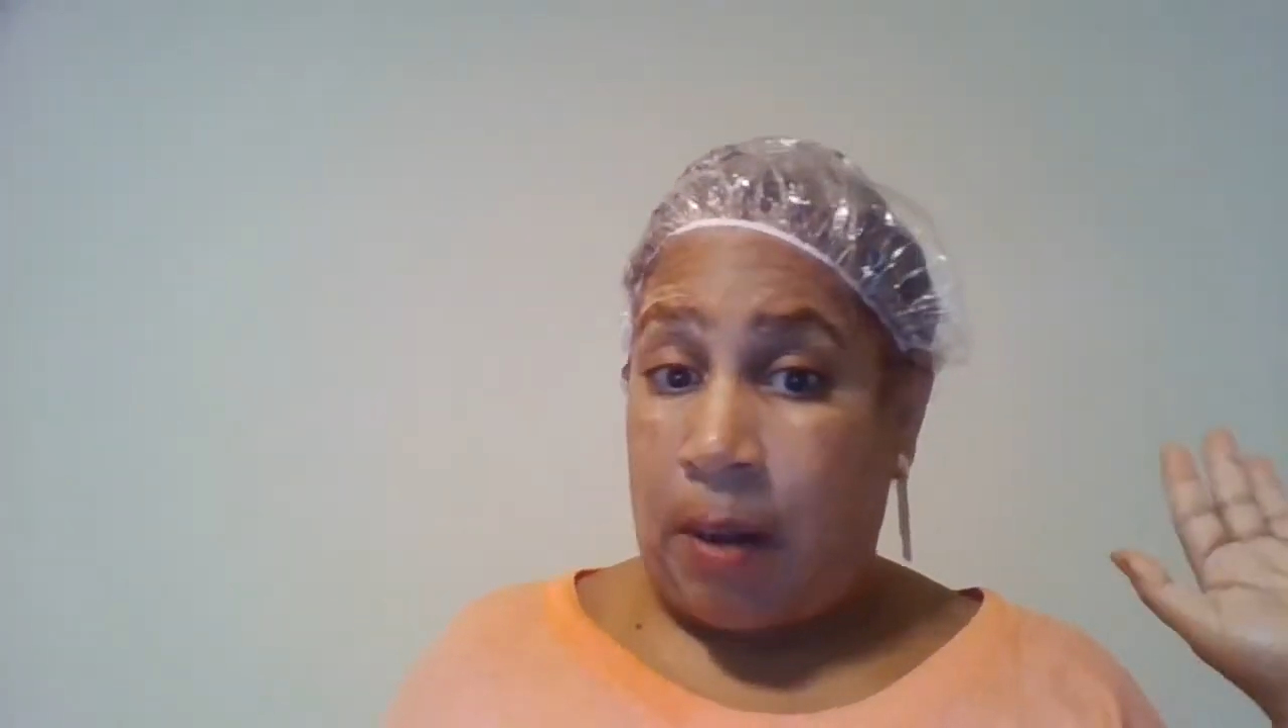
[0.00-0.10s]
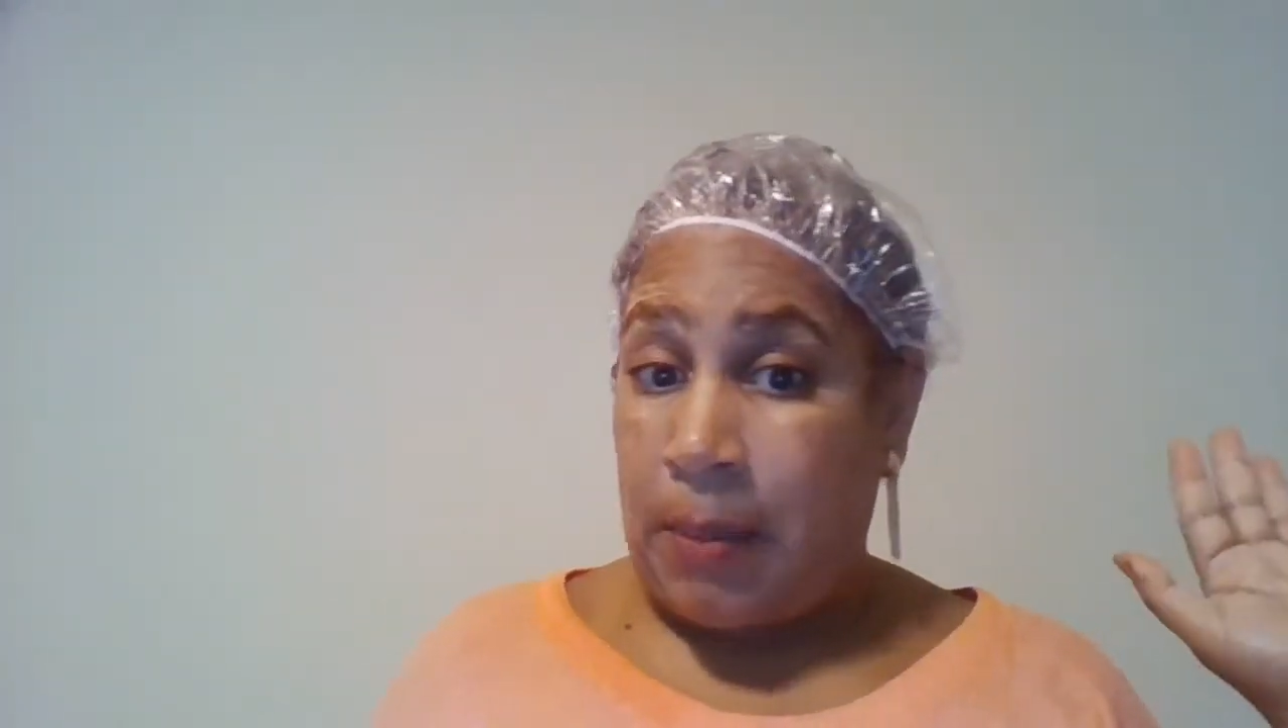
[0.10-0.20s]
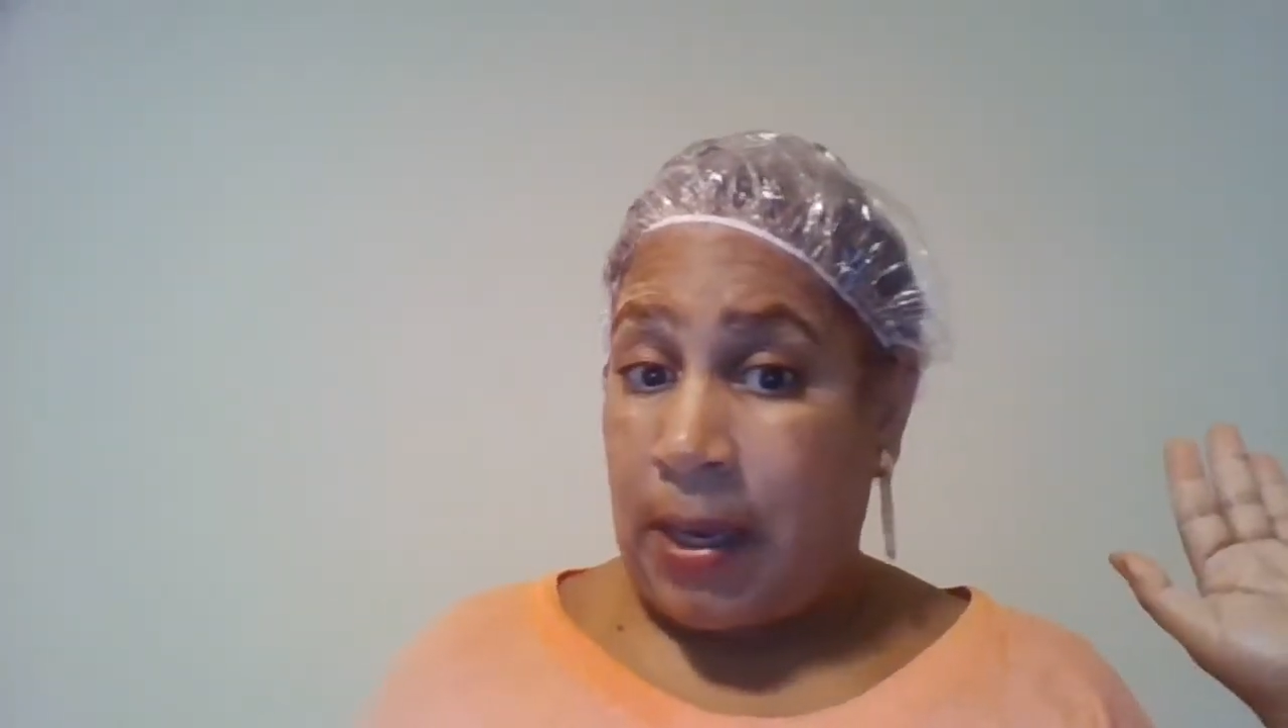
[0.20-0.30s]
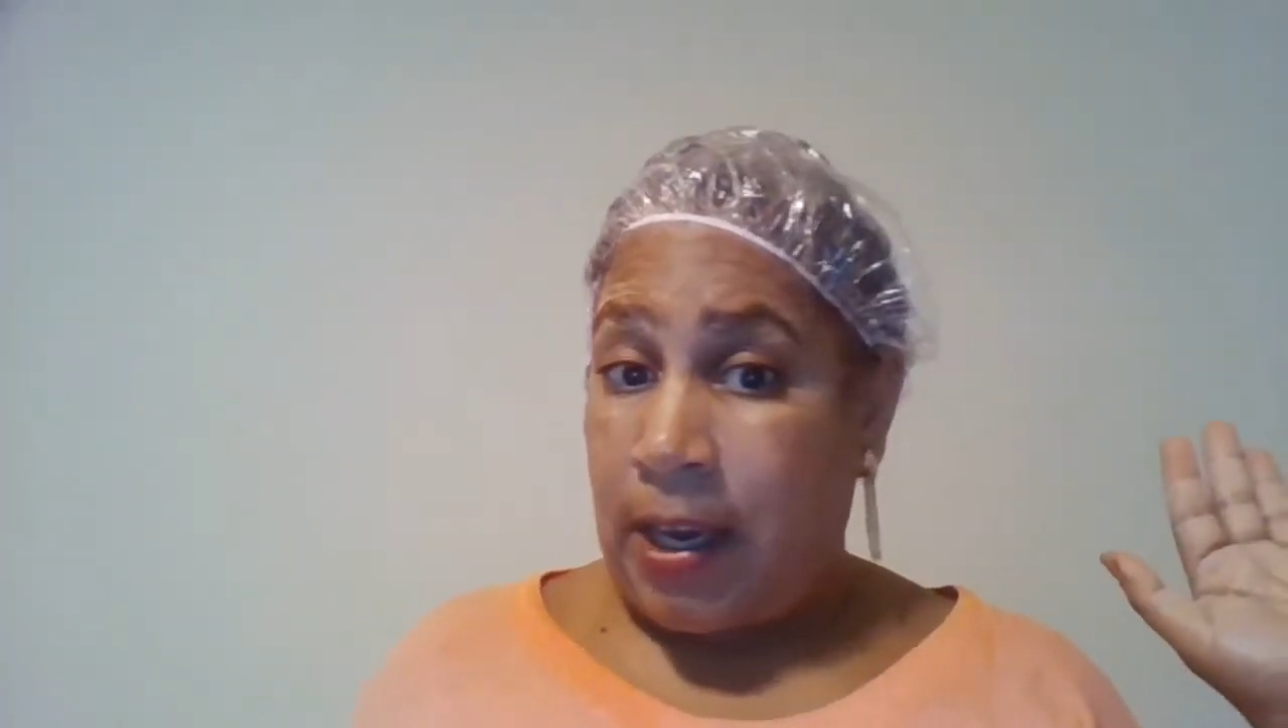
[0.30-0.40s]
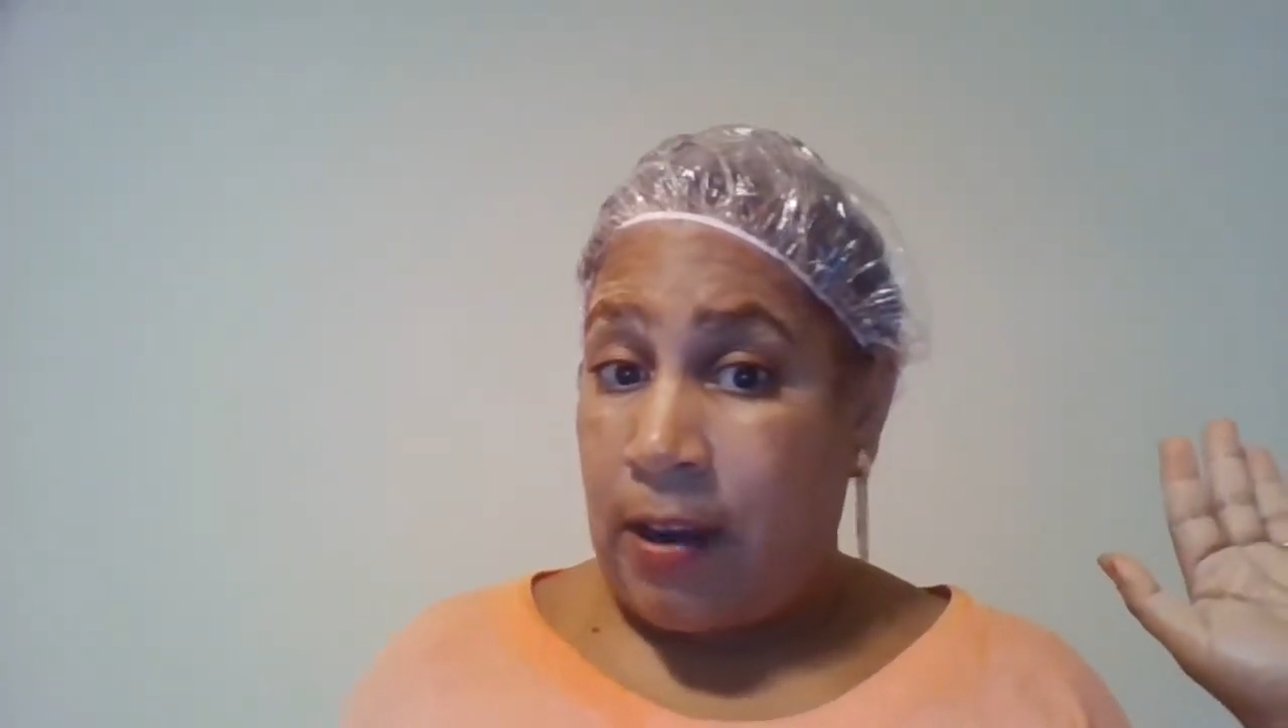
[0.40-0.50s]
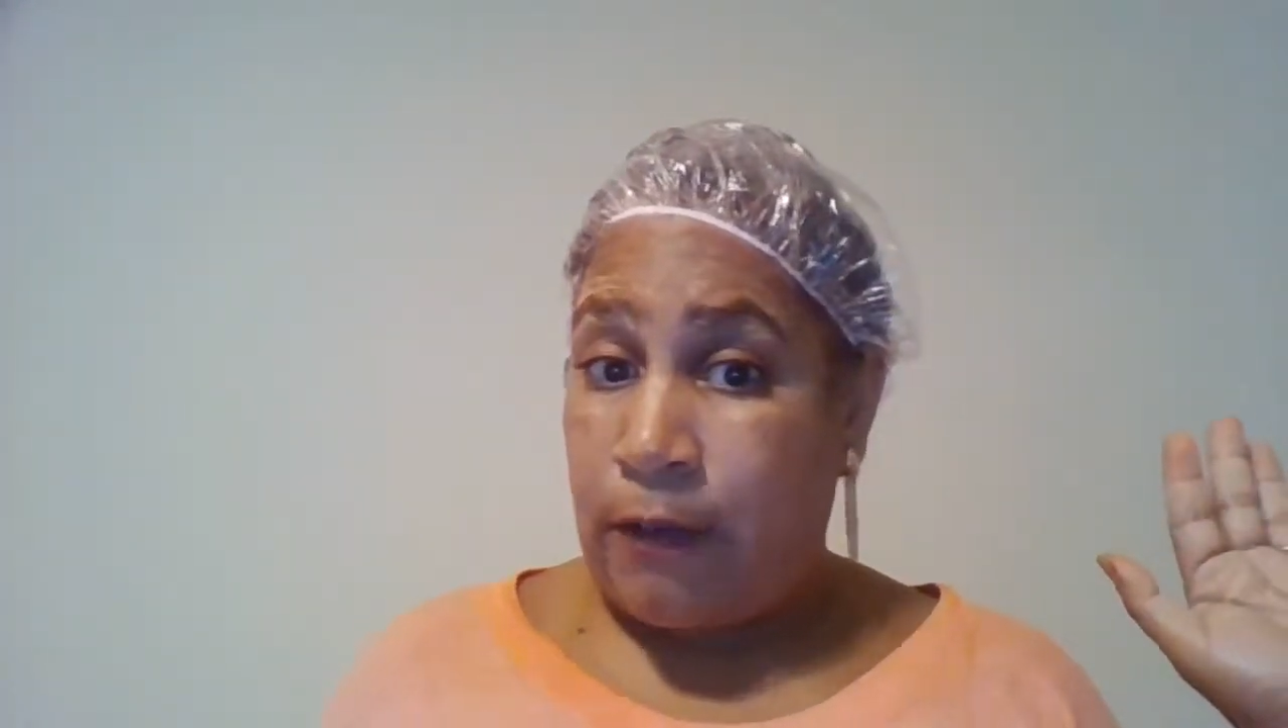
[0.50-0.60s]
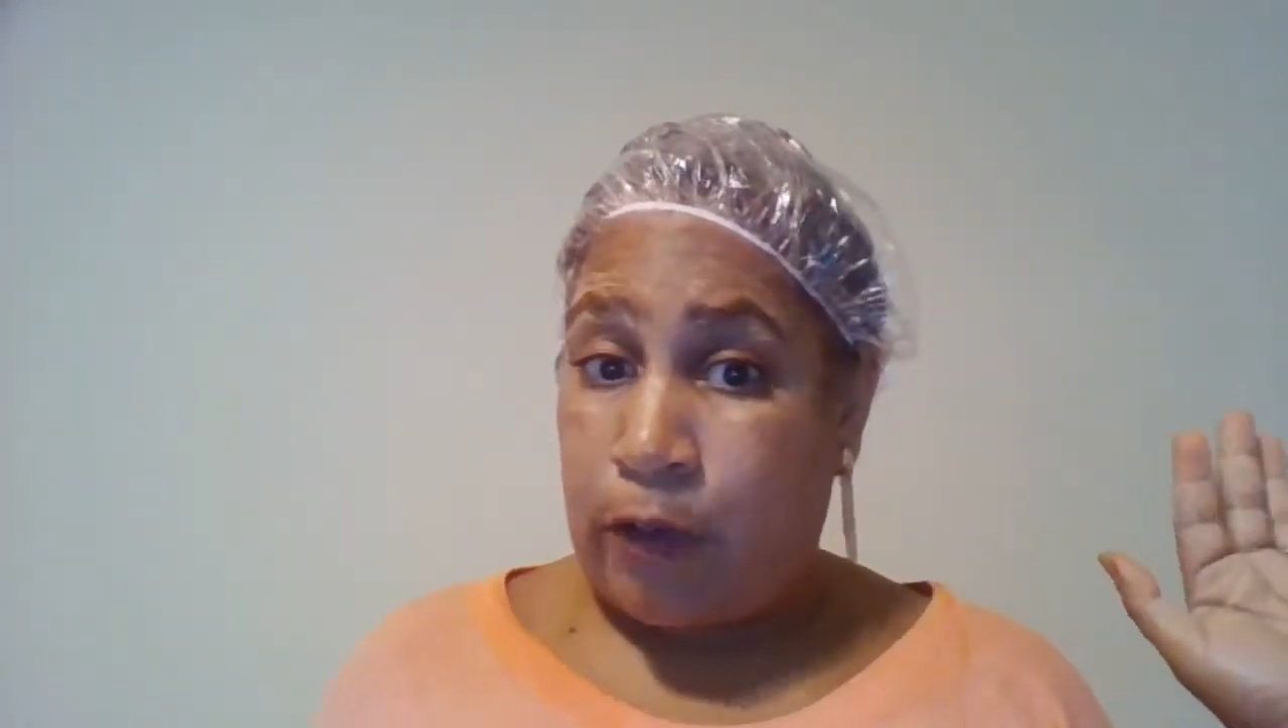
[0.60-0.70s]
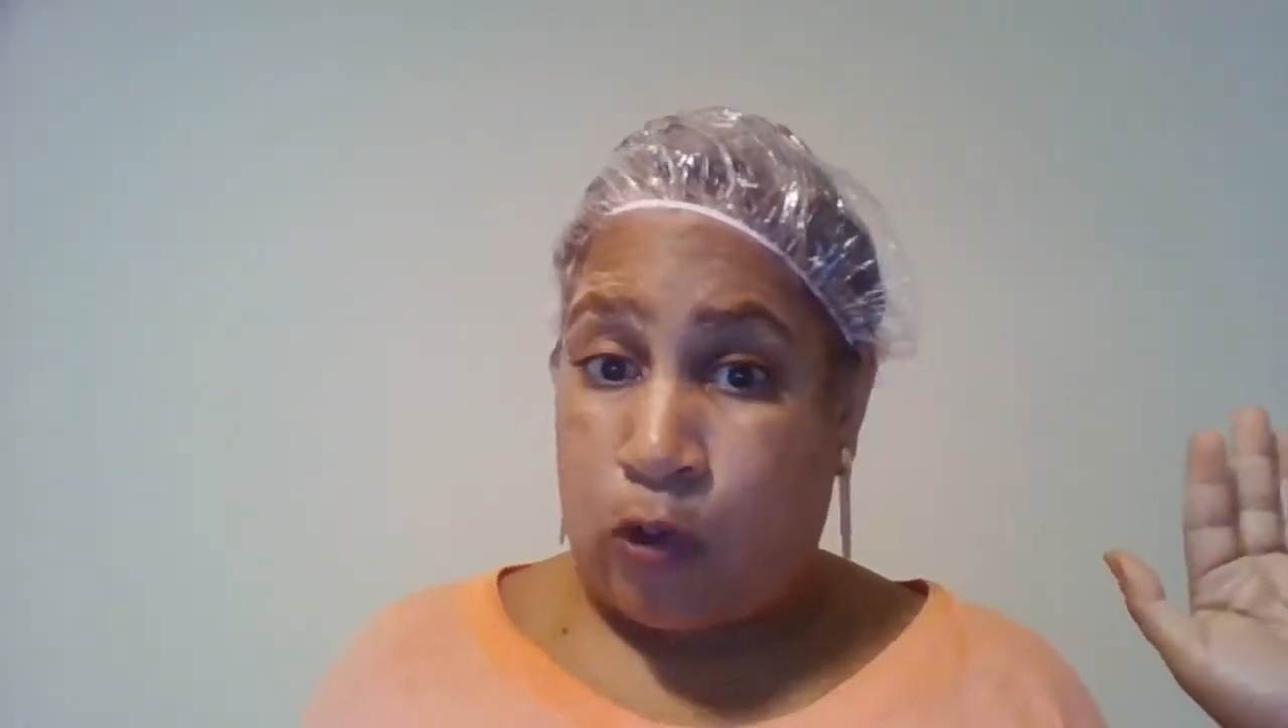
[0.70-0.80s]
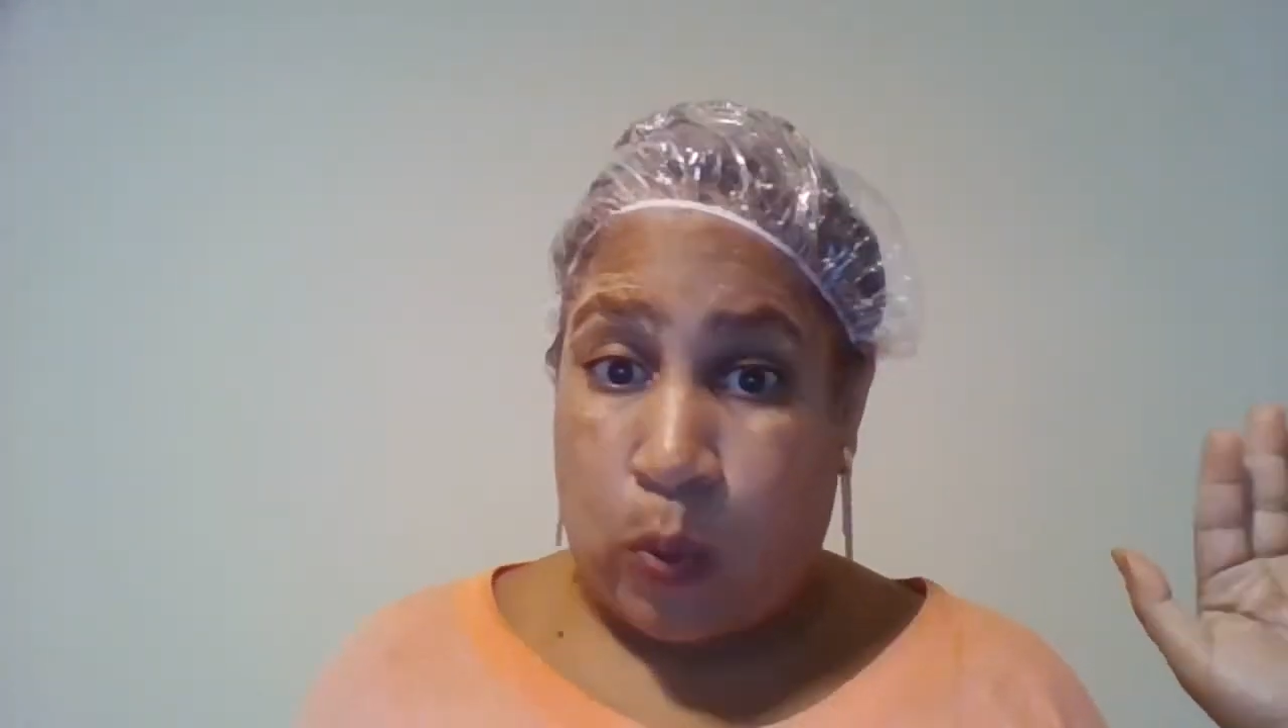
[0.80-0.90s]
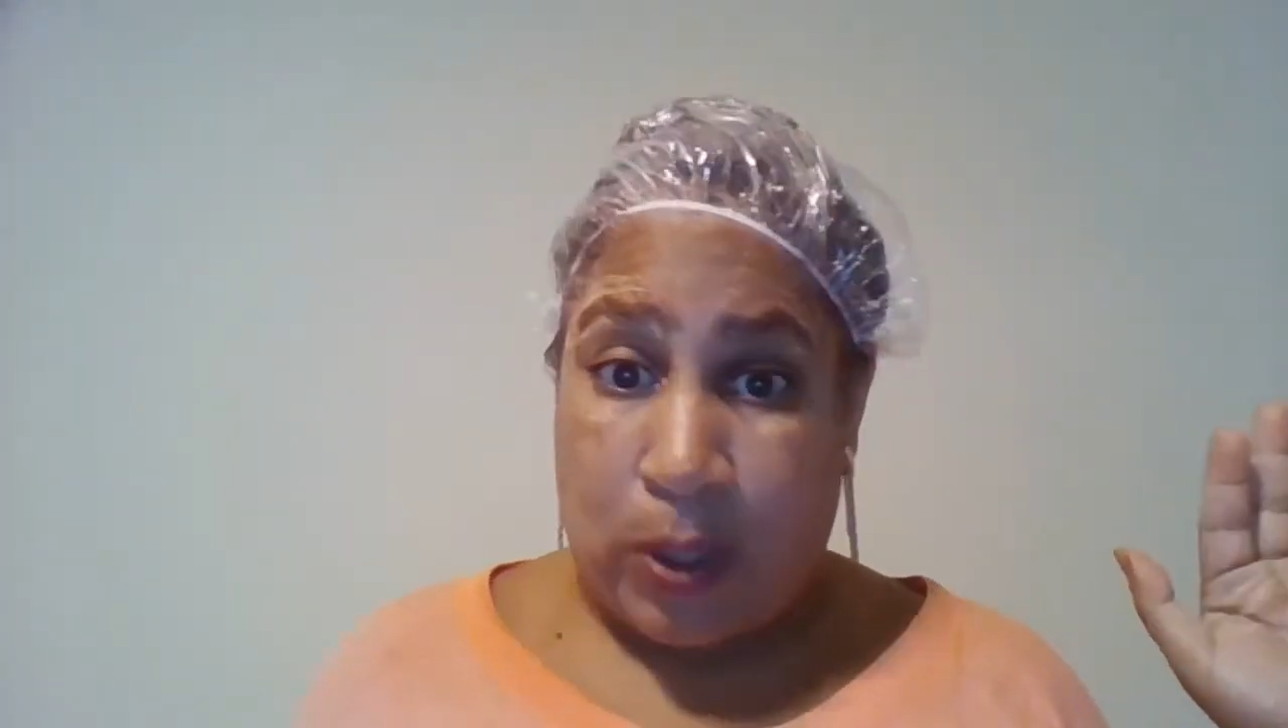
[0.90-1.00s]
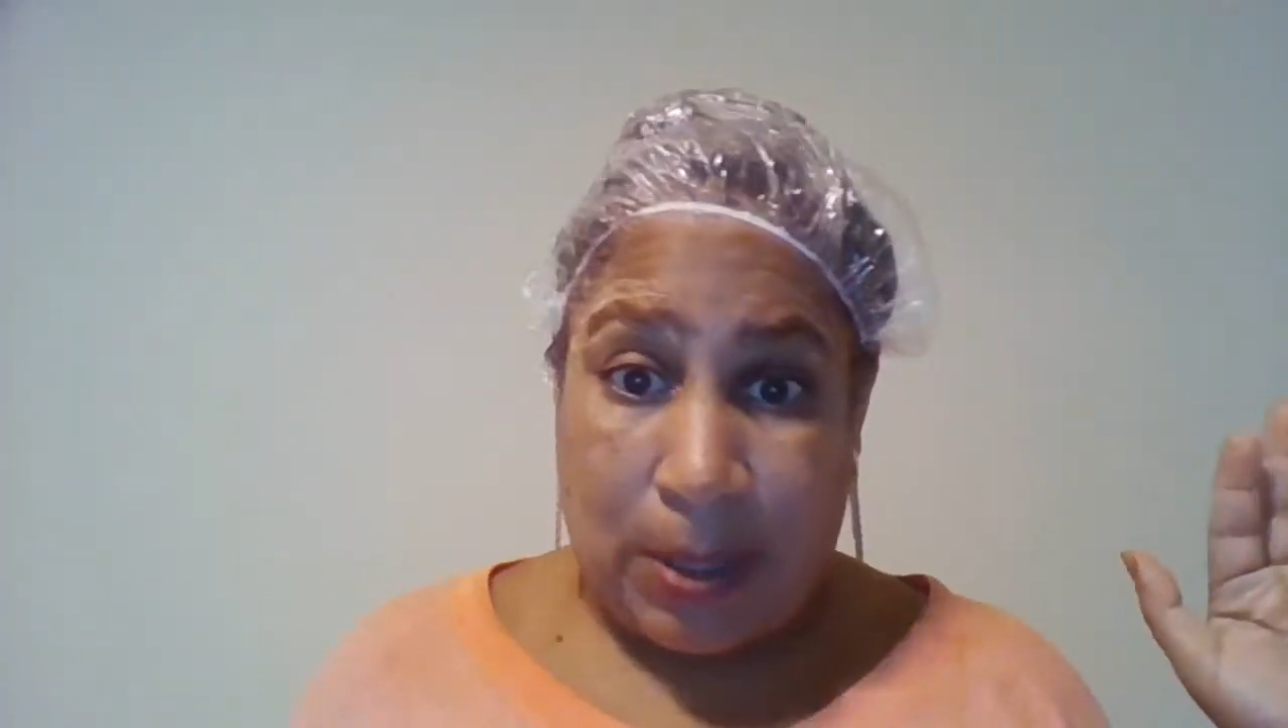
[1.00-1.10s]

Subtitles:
my hair for 20